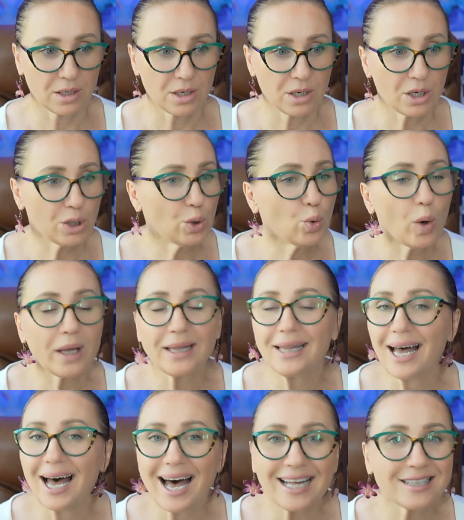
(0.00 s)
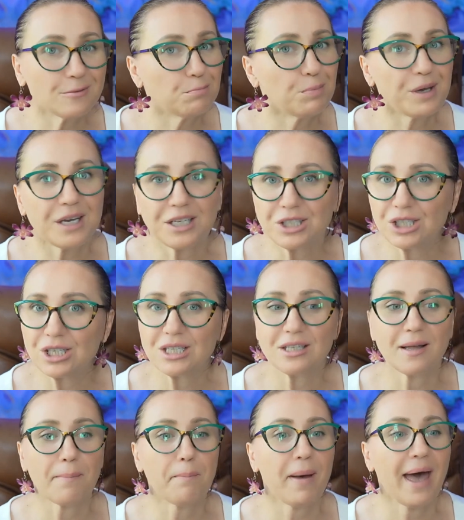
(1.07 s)
You are not pitching
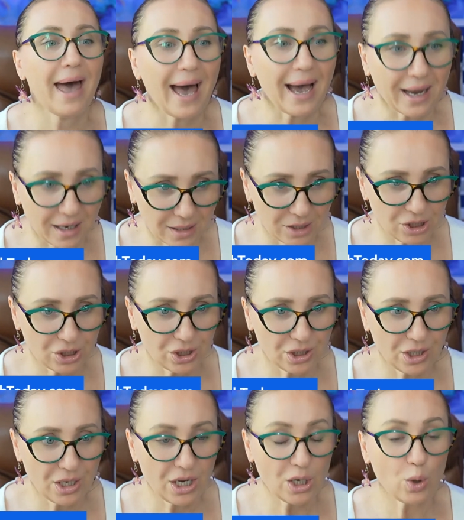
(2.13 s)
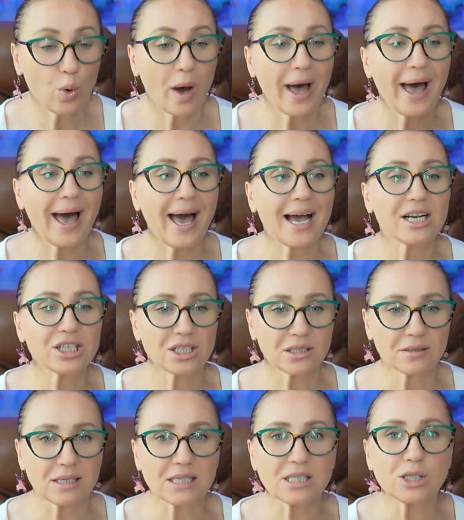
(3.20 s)
the package. You are
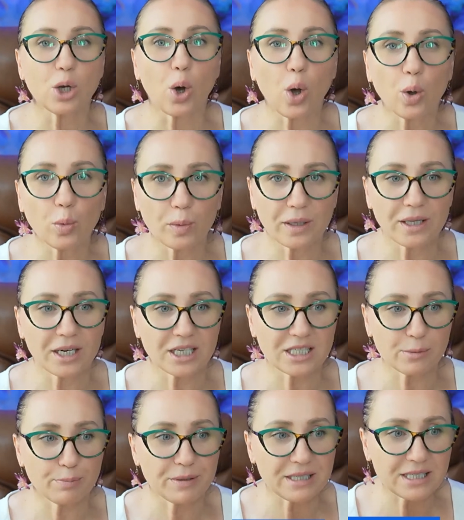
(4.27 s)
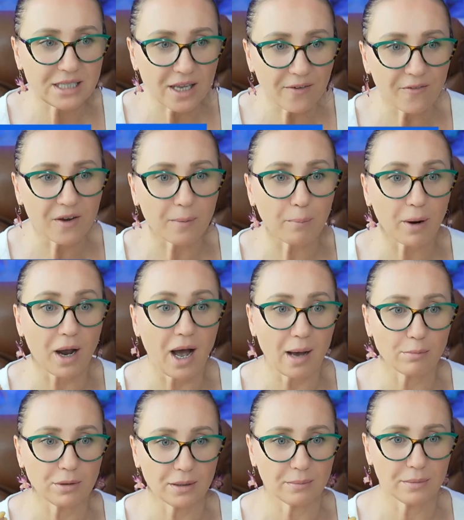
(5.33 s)
actually solving their specific
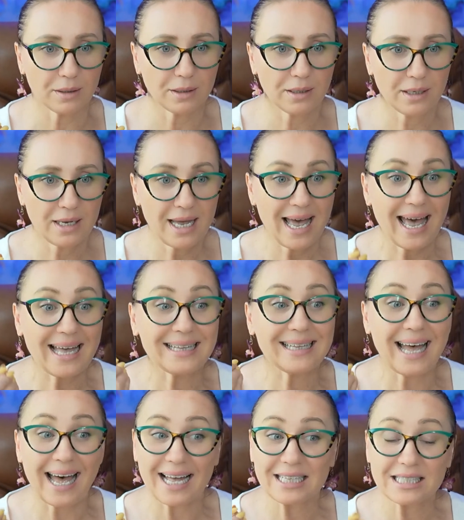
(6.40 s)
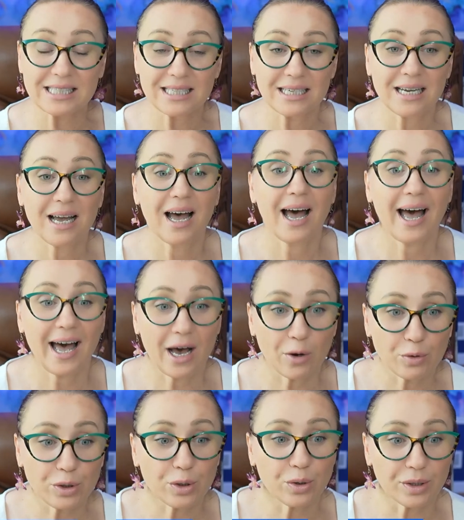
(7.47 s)
problem. And that's how
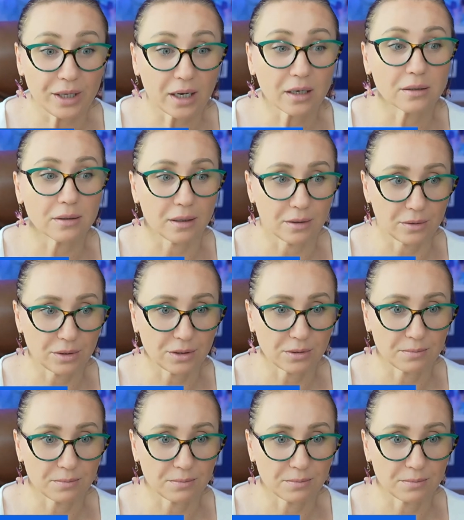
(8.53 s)
you're going to close.